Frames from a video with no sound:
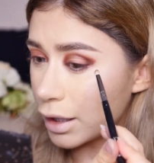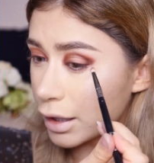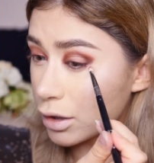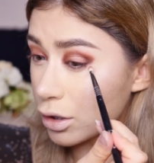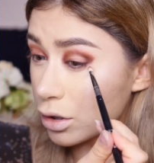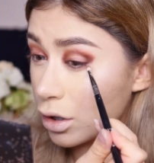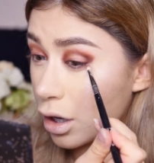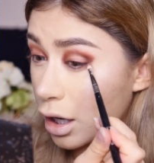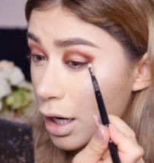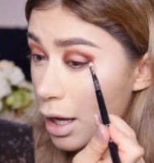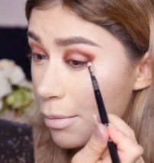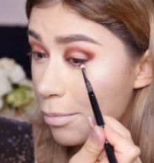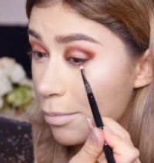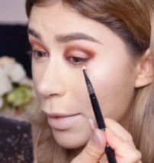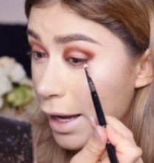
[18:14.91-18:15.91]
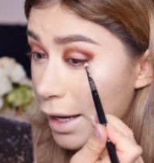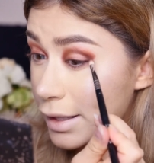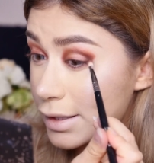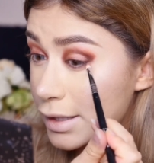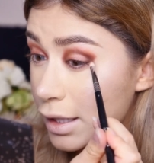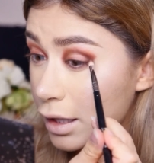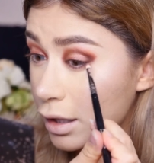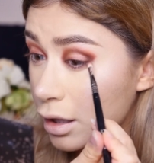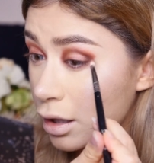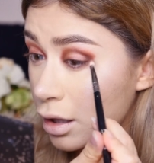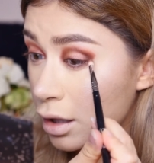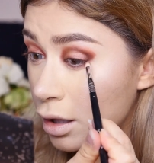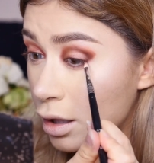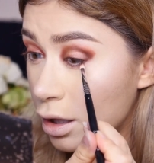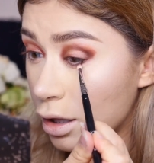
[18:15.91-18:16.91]
Like, they're not amazing,
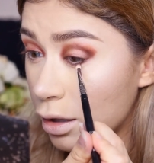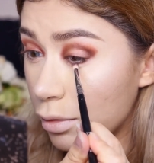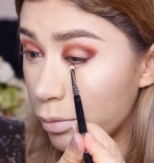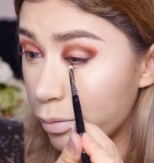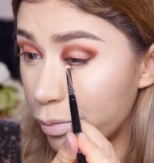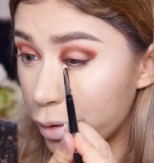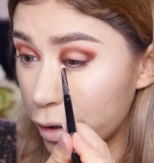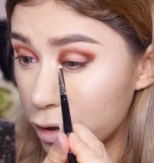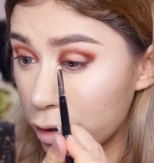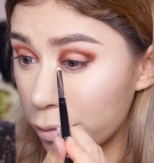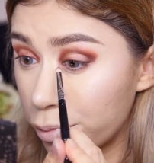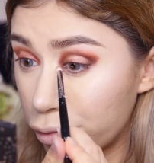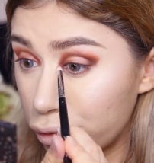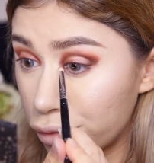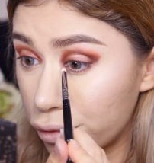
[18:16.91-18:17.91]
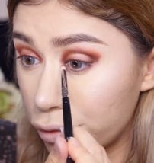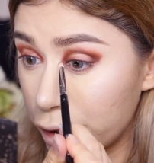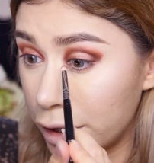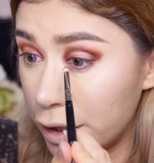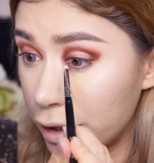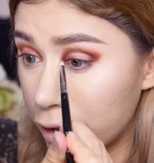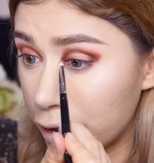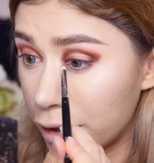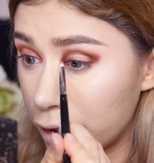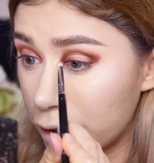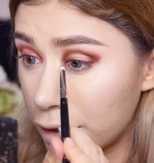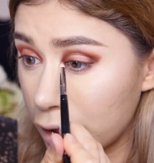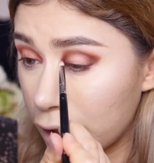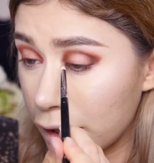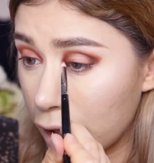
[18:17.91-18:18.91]
but they're pretty
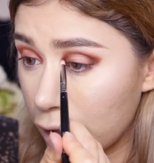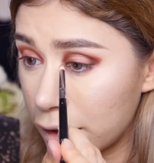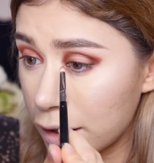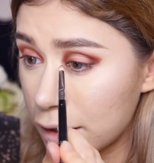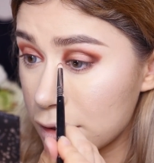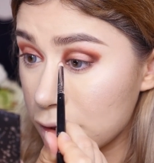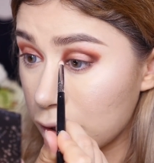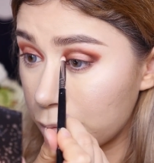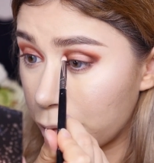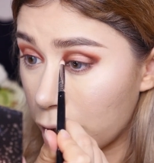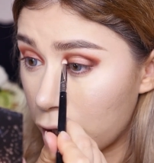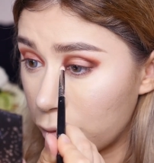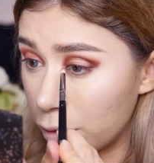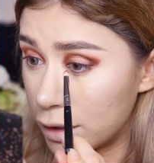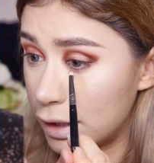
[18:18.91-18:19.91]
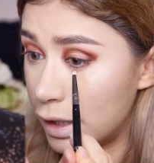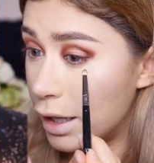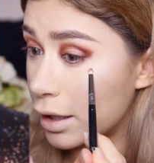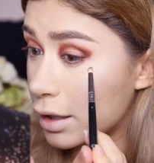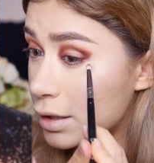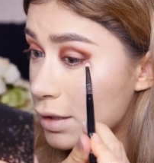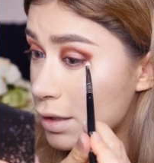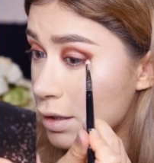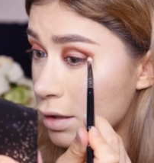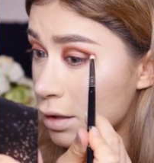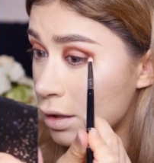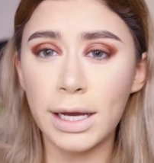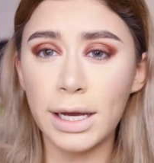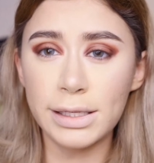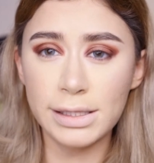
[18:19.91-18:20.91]
good. Like, I think it's on par with NYX.
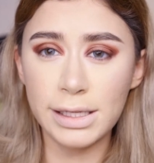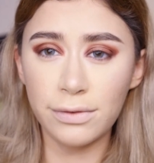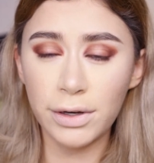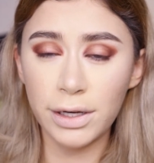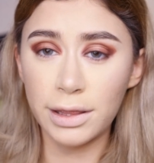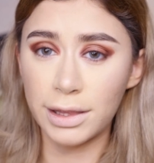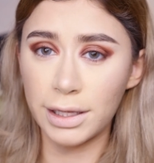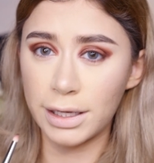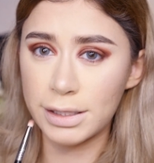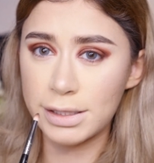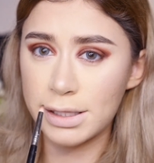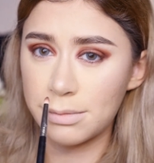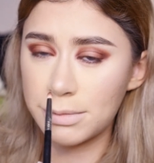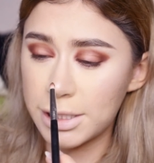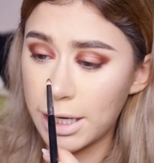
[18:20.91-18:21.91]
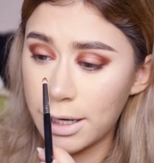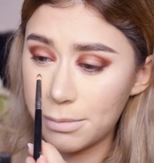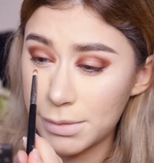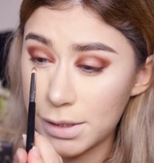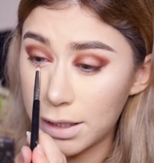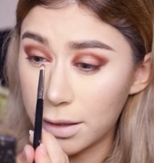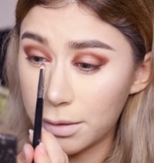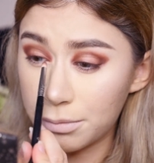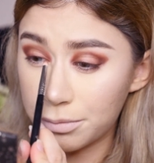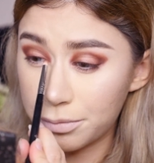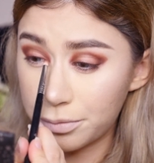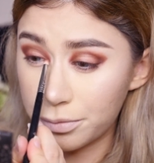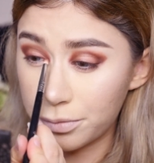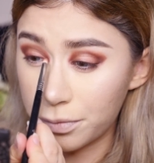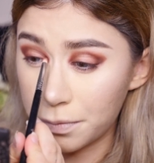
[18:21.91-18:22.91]
guys ever think sometimes like,
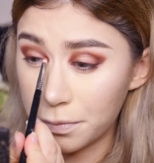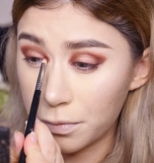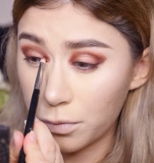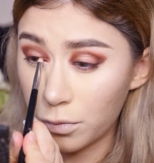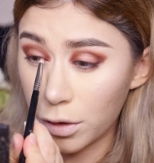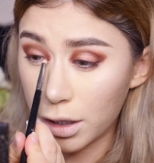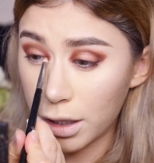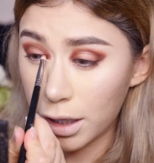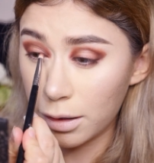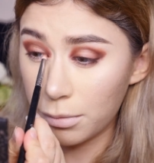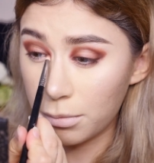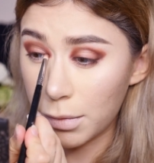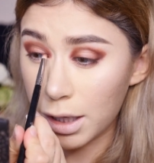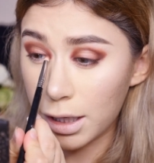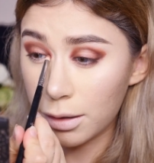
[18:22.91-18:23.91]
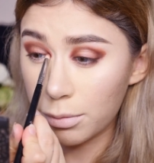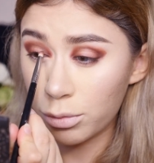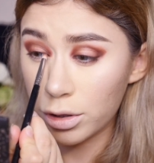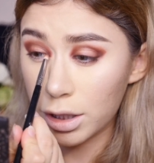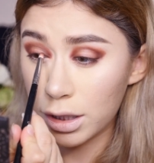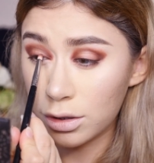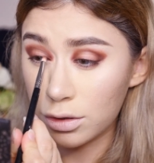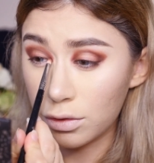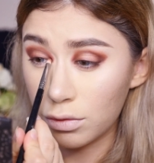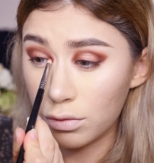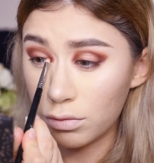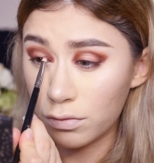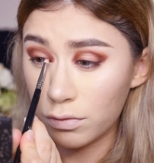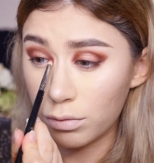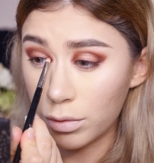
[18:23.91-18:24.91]
what kind of makeup would I do
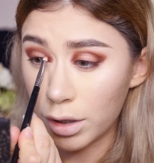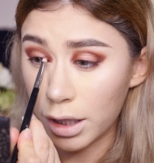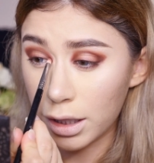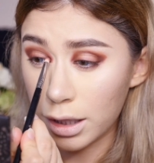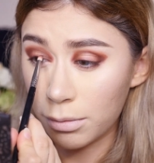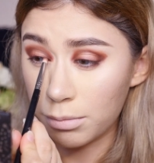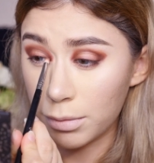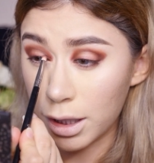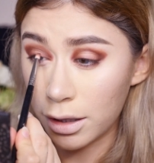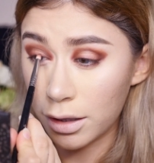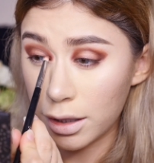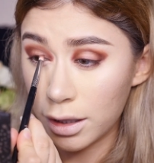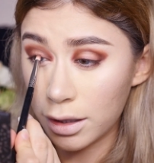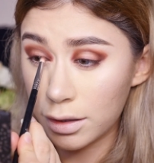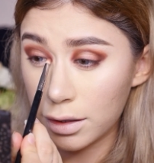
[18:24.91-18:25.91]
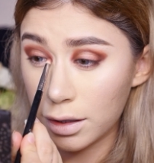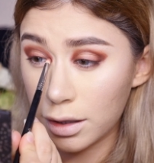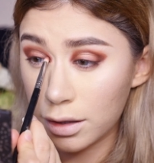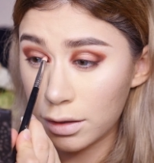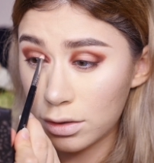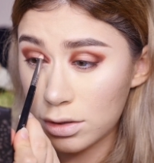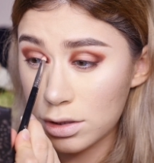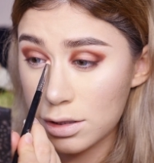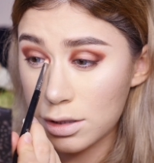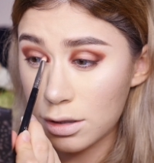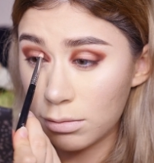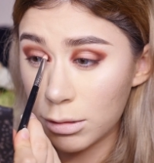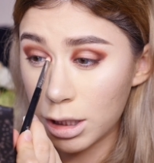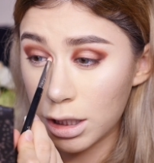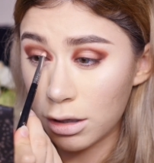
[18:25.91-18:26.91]
when I get married? Like, there's
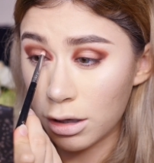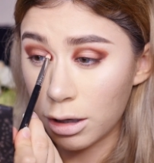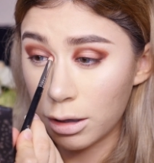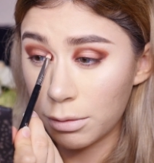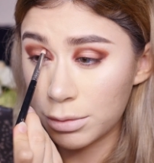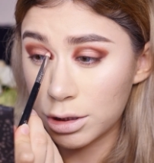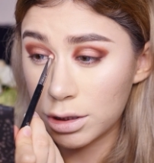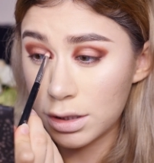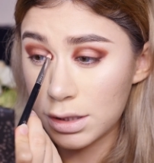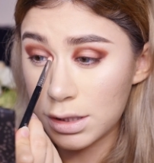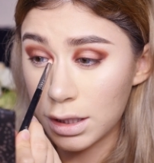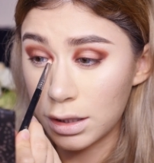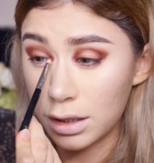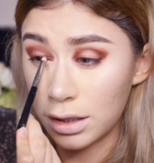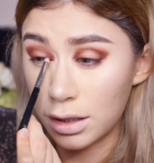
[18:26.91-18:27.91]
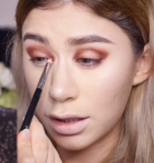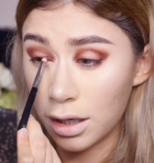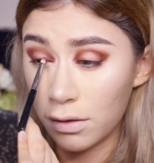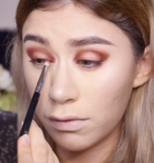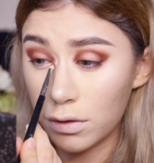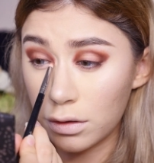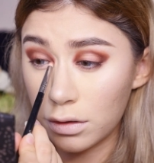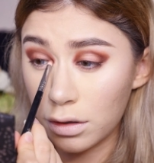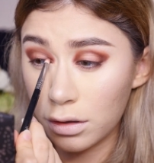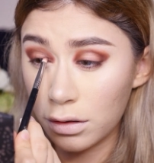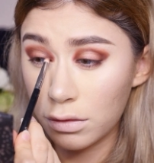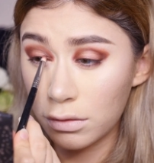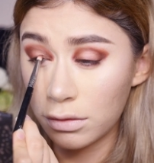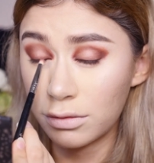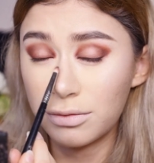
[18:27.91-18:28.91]
so many options, I never
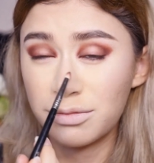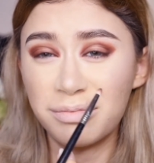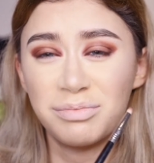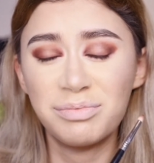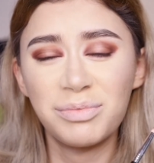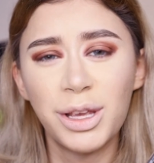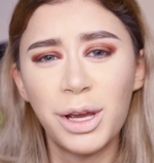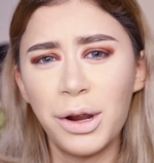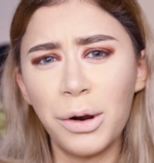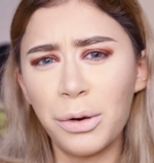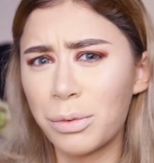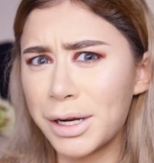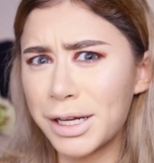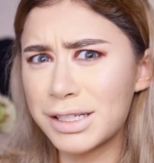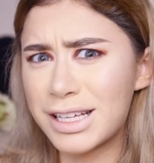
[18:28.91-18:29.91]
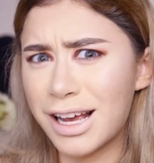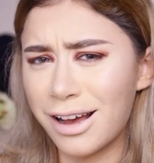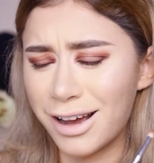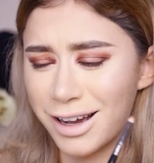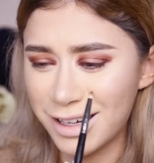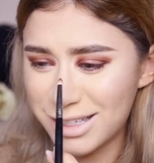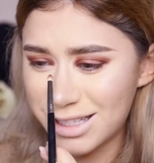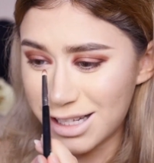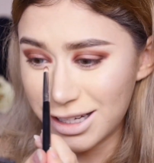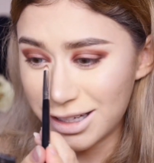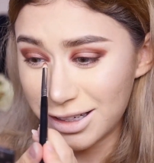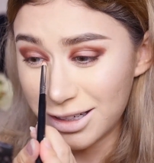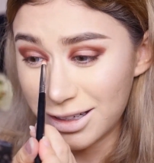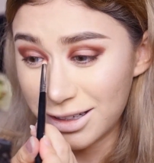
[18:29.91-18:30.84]
know. Real talks.